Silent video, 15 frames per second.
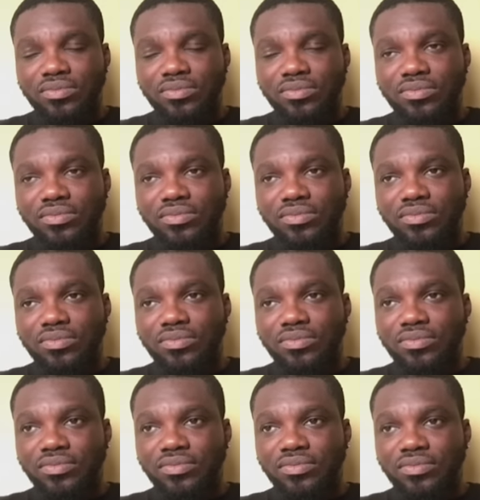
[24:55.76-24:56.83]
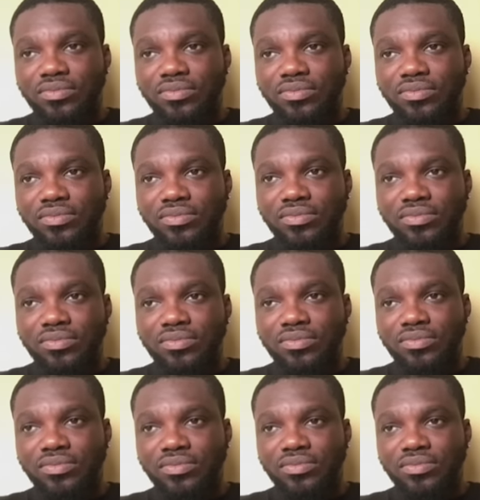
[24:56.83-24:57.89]

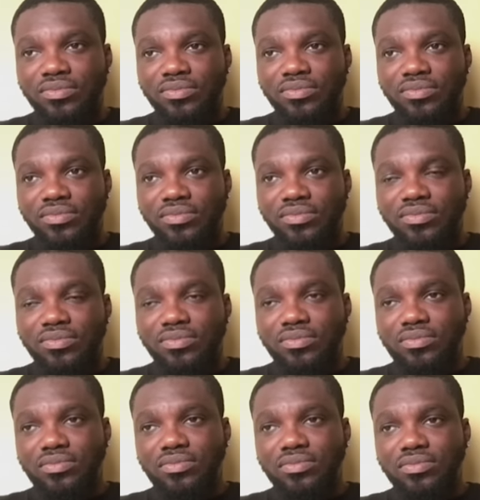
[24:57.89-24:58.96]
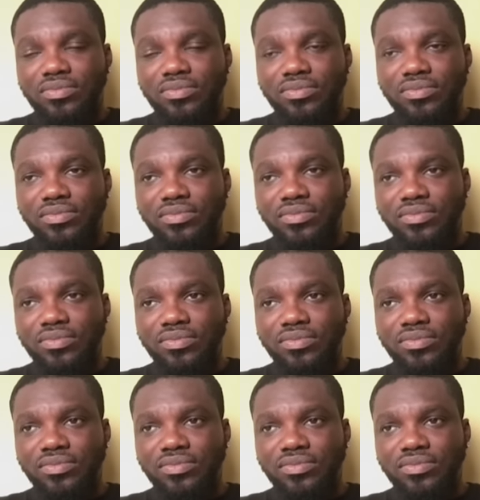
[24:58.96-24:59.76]
No words are spoken by the person on screen.